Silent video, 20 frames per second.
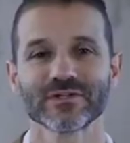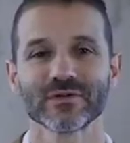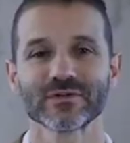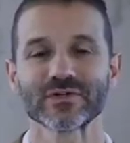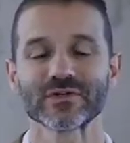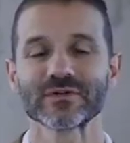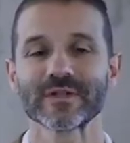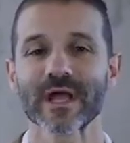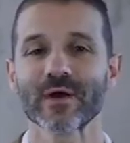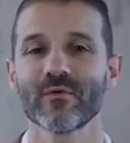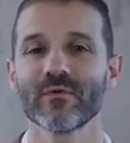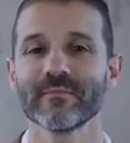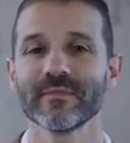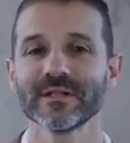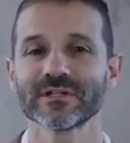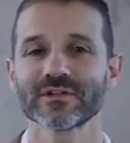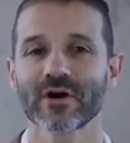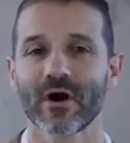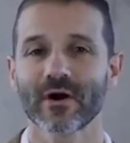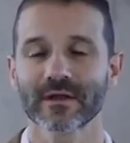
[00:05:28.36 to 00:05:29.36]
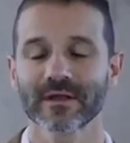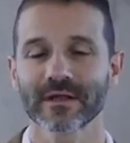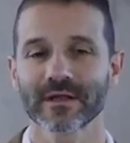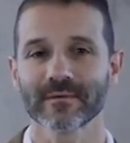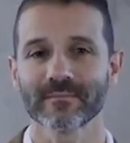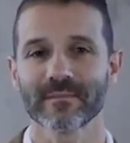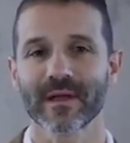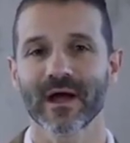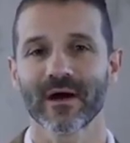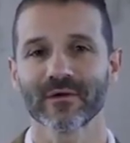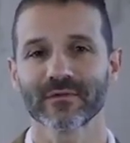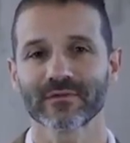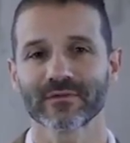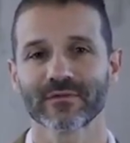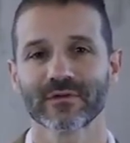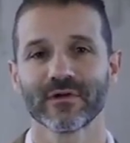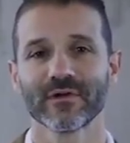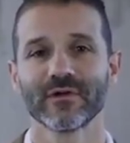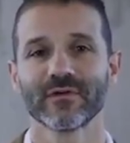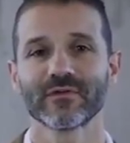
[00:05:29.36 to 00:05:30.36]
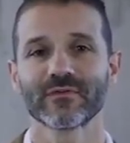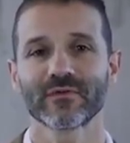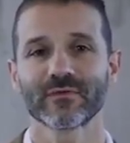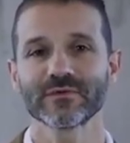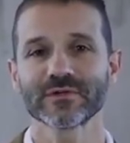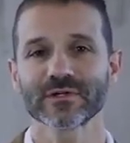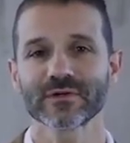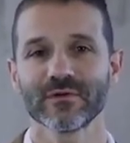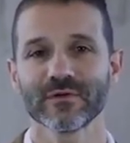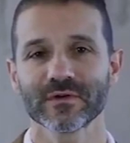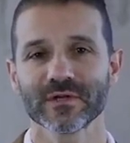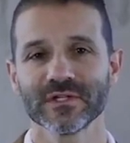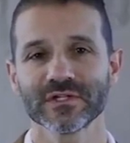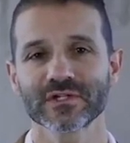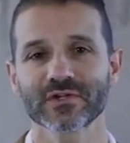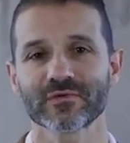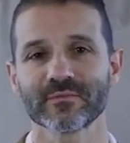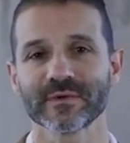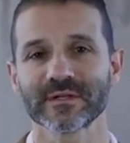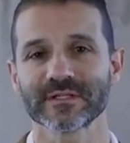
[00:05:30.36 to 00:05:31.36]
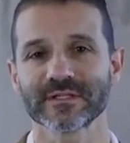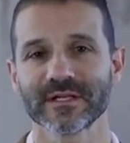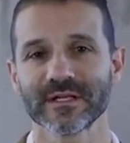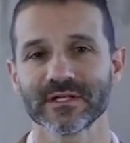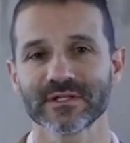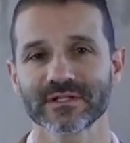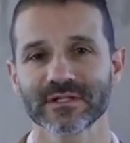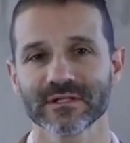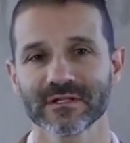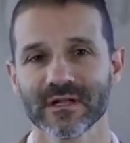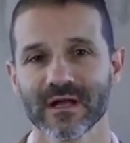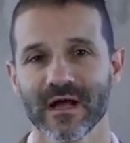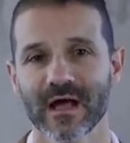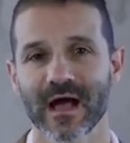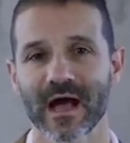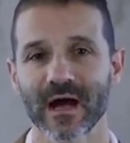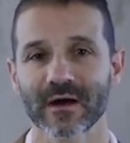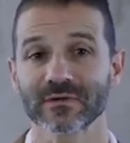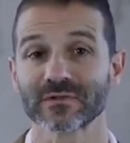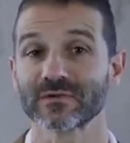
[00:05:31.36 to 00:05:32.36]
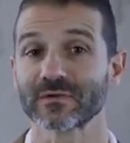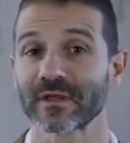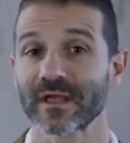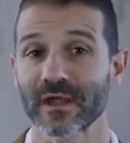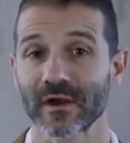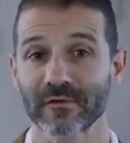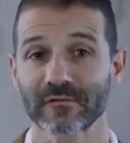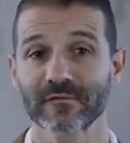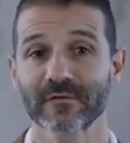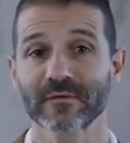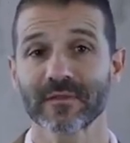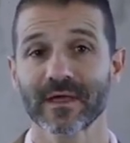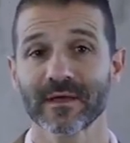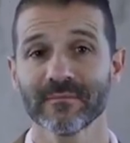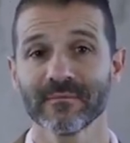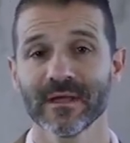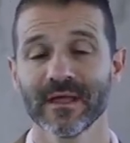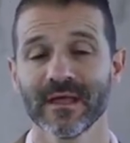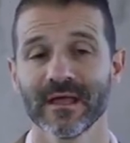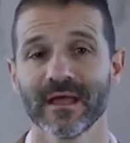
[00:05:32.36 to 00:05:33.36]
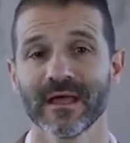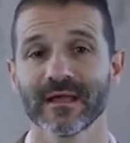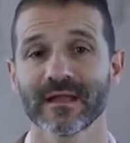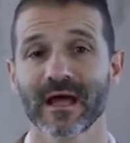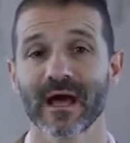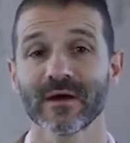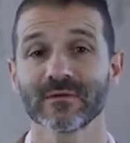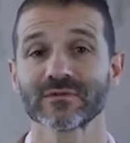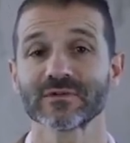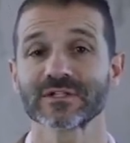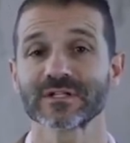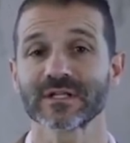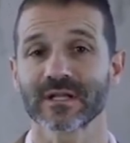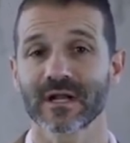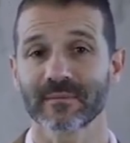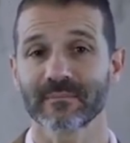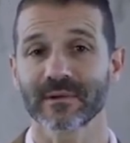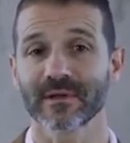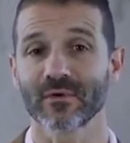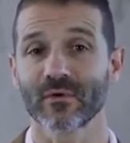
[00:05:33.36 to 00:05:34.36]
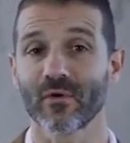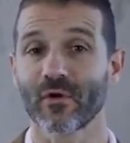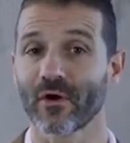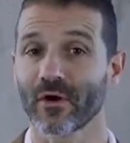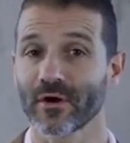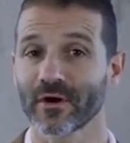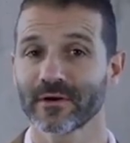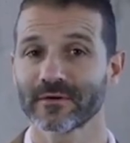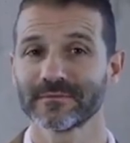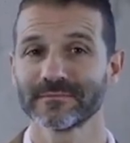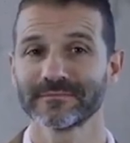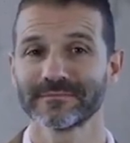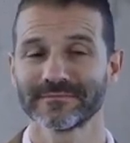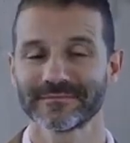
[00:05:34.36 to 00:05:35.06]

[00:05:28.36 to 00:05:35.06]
So today we'll be talking about surgical instrumentation, how to care for them, and how to set up an O R.